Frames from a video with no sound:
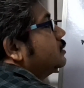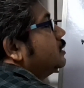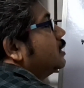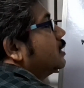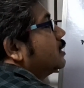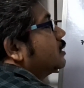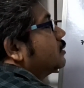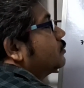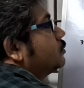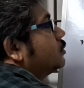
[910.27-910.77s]

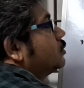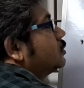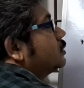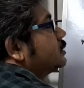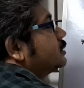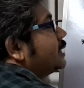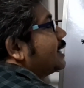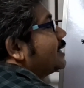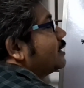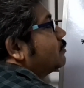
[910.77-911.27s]
Shear
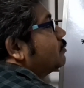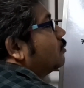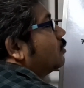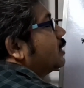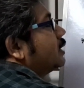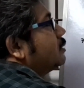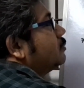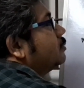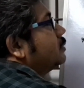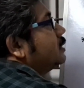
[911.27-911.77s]
force at
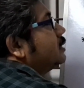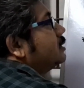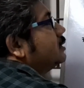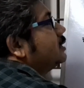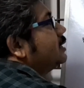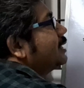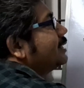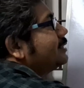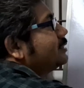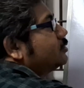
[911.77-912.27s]
point B.
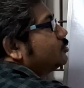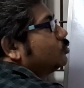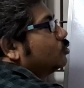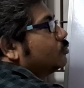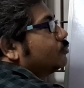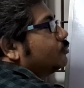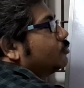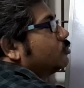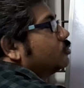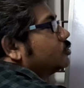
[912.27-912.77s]
There is
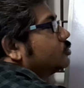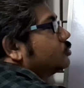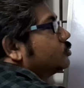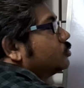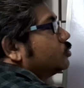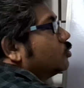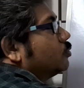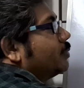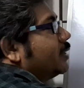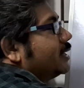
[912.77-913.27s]
no
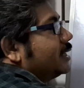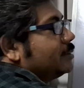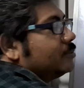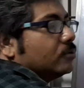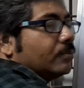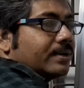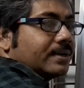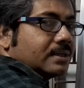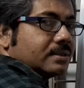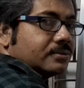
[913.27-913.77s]
force, so
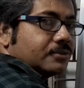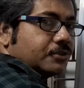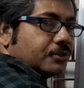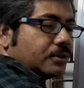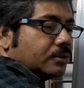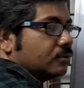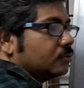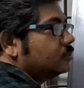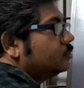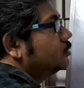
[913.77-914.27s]
bending moment is
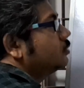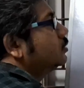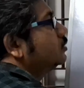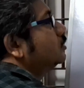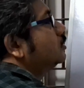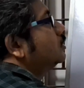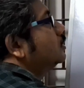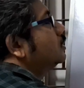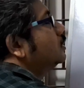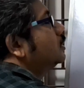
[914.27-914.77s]
0.